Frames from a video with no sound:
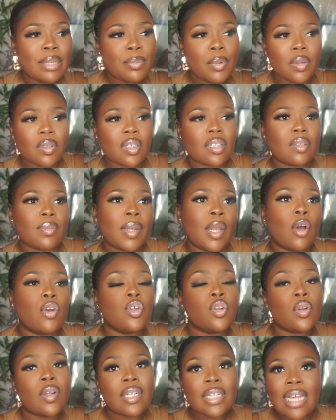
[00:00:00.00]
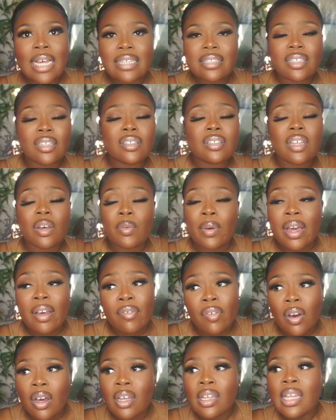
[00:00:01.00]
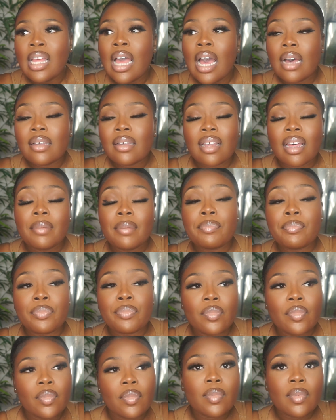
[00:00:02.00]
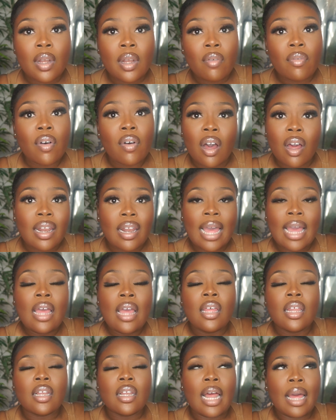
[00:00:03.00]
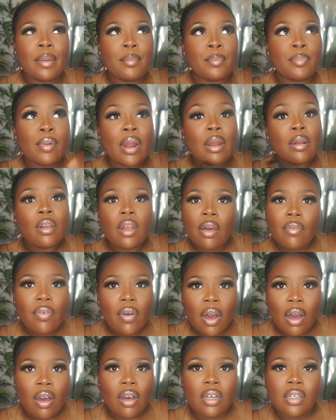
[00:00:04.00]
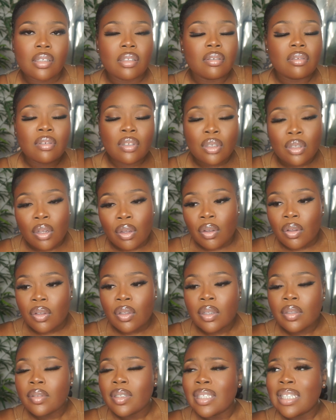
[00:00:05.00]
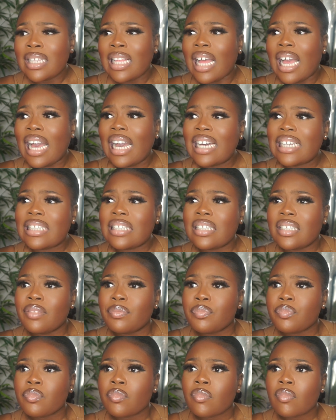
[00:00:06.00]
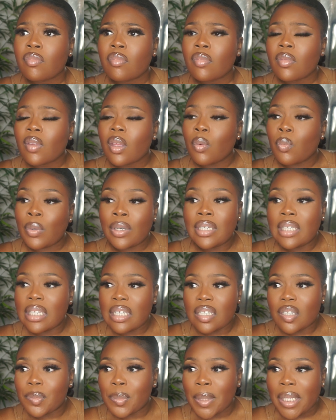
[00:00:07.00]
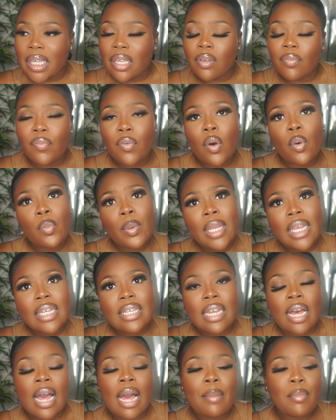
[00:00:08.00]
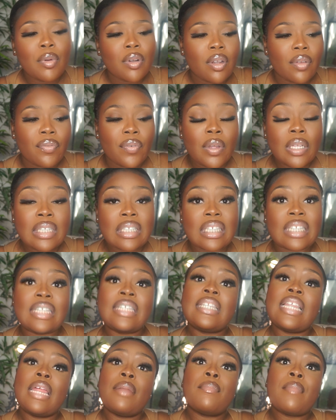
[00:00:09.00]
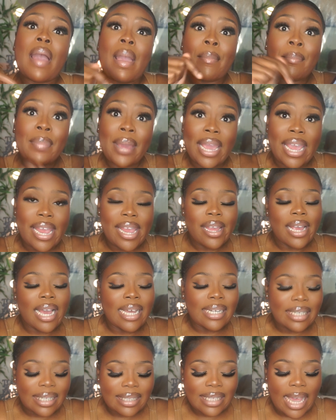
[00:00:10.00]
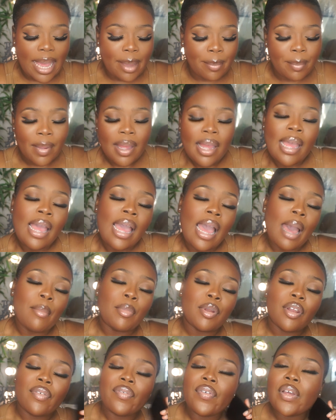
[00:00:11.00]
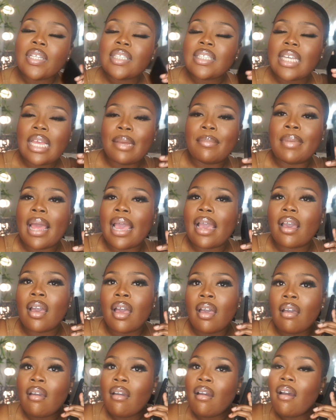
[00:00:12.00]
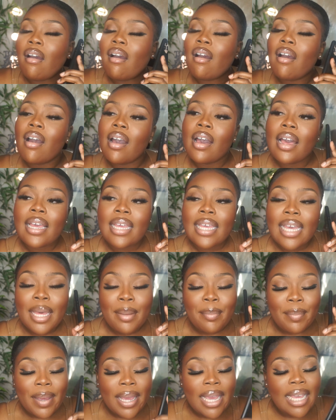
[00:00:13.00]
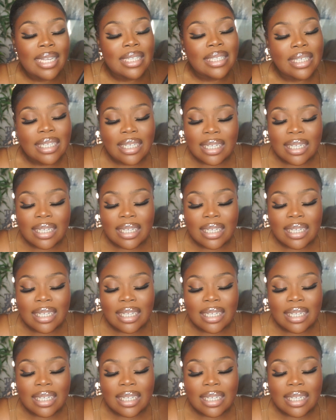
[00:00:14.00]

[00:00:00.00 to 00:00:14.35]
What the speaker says: he popped up to me like, oh, you look nice, and I was like, whatever. I was like, love heart, like brown love heart, you know. And we didn't speak for a week now. I'm on the phone to then my bae at the time. I'm on the phone to him like, ah, yeah, bae,